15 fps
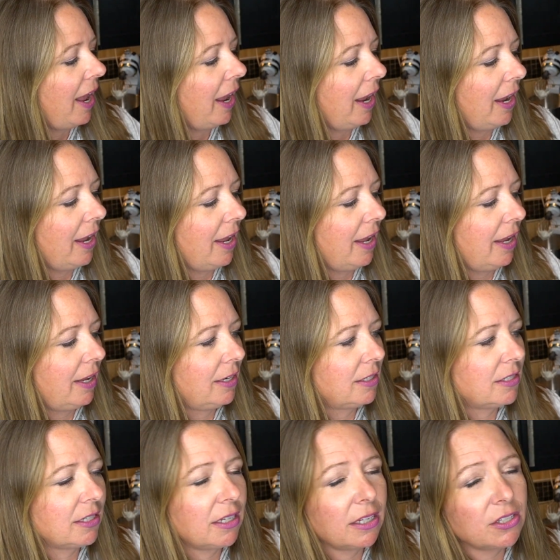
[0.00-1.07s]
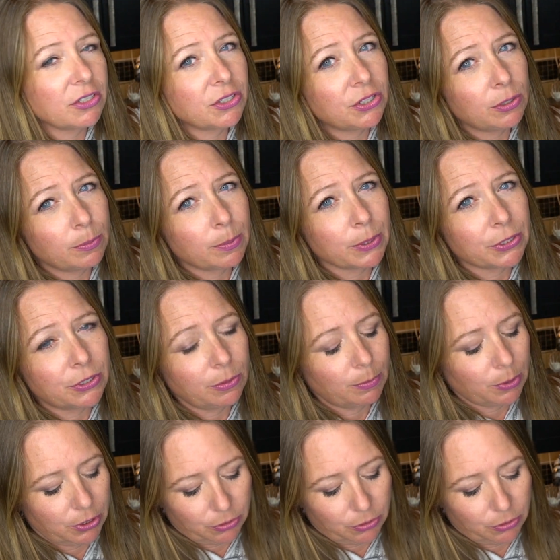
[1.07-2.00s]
and super, super